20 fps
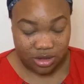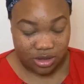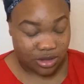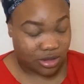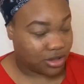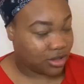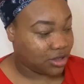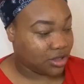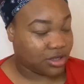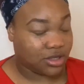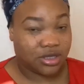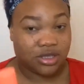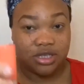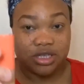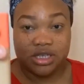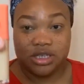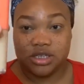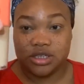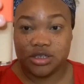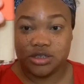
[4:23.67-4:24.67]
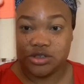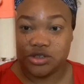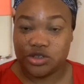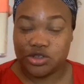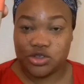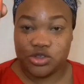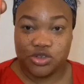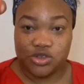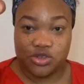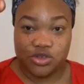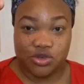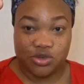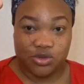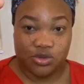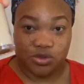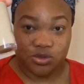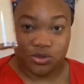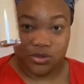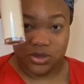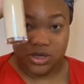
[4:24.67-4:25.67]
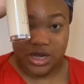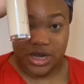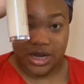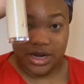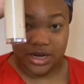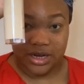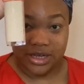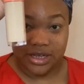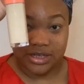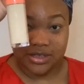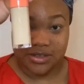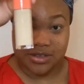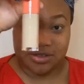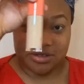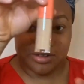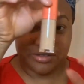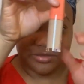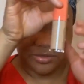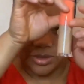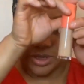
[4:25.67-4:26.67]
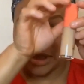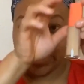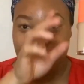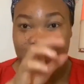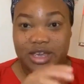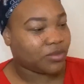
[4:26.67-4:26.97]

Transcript: 16 to do highlight and stuff with.